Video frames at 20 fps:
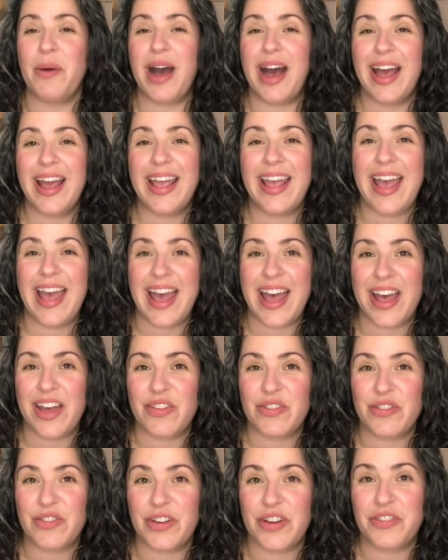I have
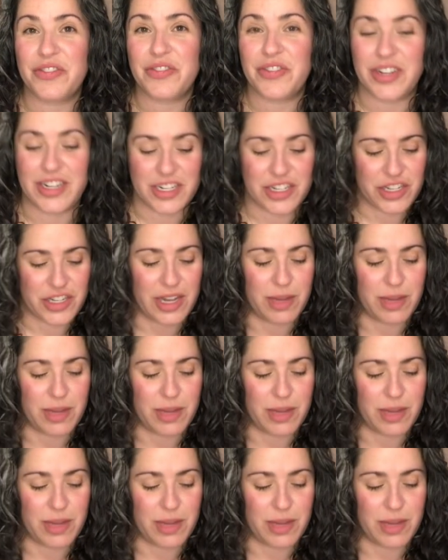a finish.